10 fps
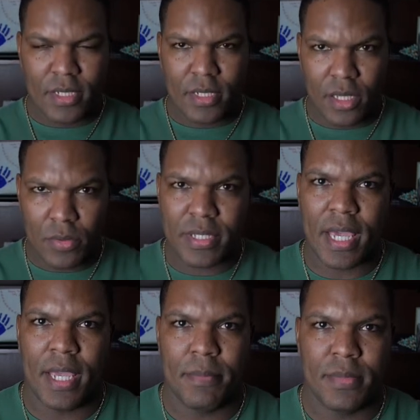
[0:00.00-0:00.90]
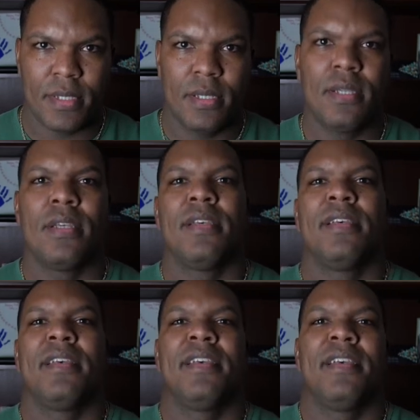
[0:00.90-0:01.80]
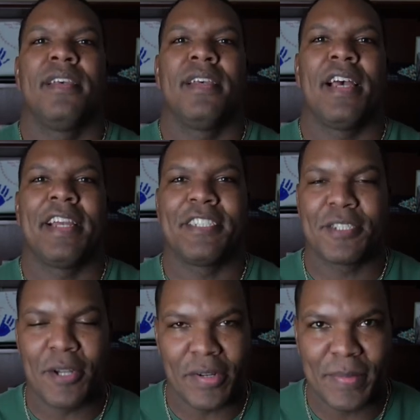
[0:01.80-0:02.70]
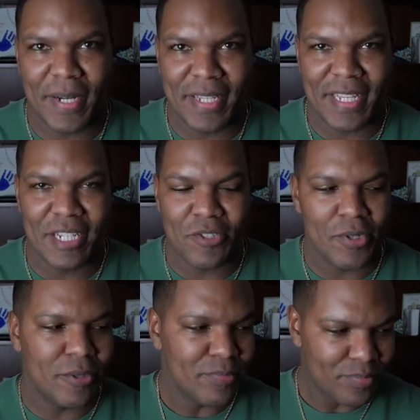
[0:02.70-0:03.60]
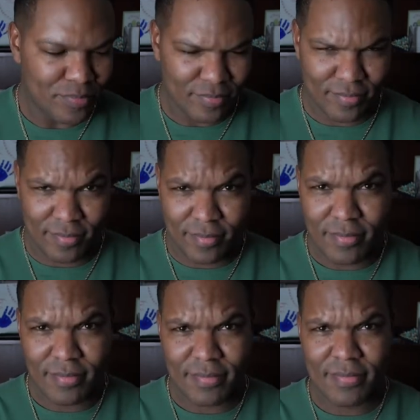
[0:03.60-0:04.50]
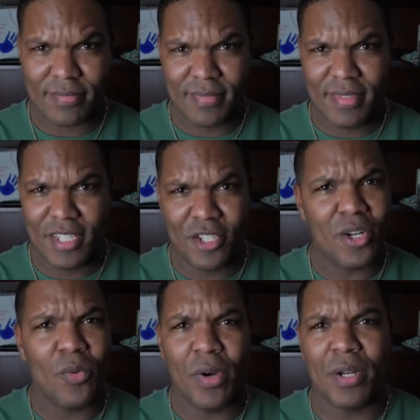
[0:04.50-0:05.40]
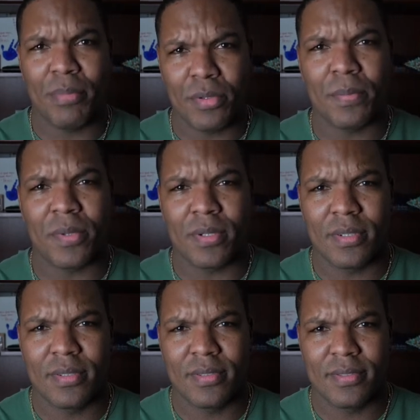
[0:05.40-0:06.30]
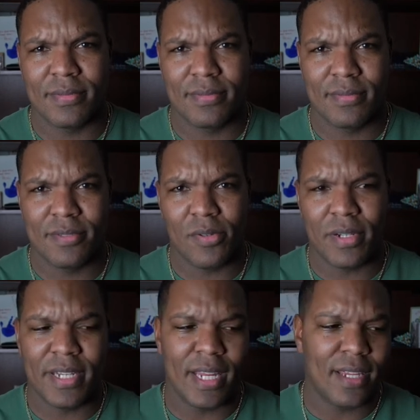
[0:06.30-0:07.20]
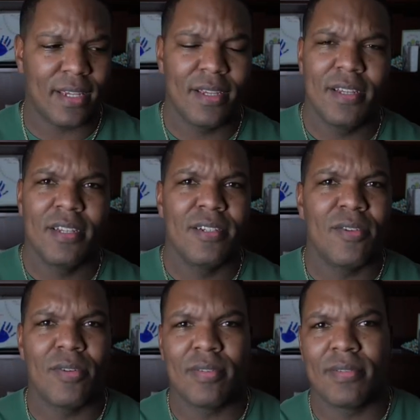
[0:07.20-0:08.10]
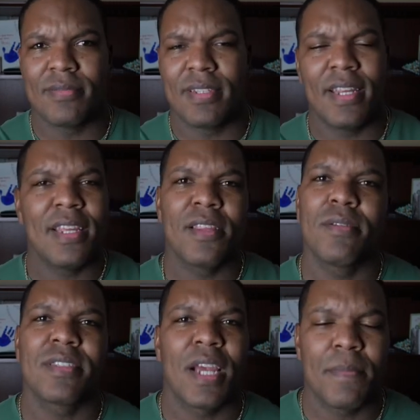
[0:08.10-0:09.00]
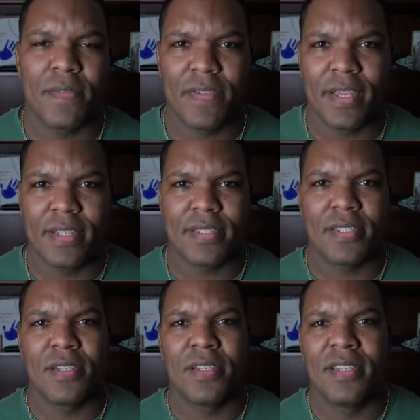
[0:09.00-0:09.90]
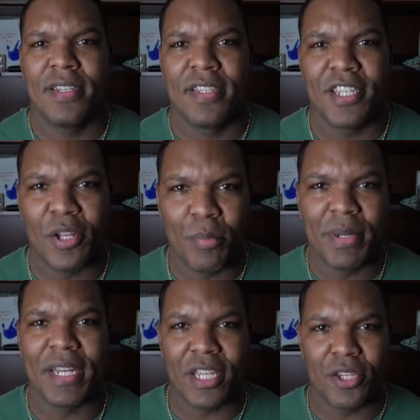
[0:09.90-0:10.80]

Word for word: close games, I just talked about in the intro. You don't want a blooper or a dink or any of those type of hits, you know, beating